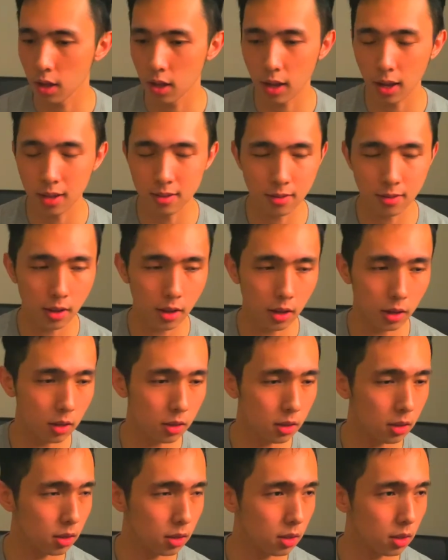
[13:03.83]
it's like,
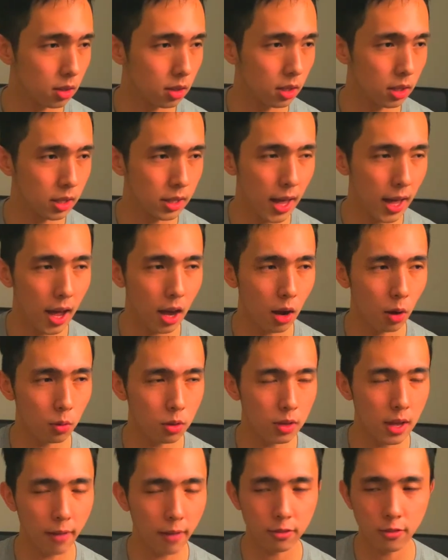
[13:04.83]
yeah,
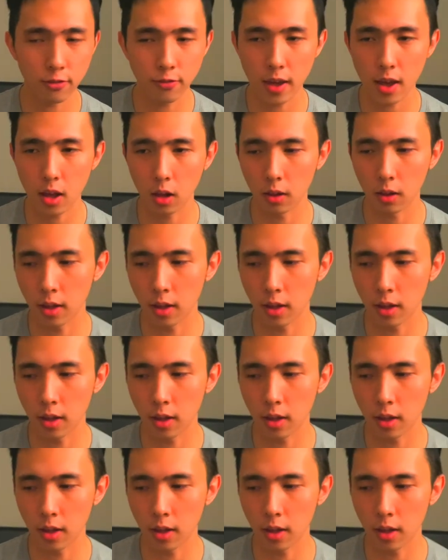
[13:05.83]
you have to fail.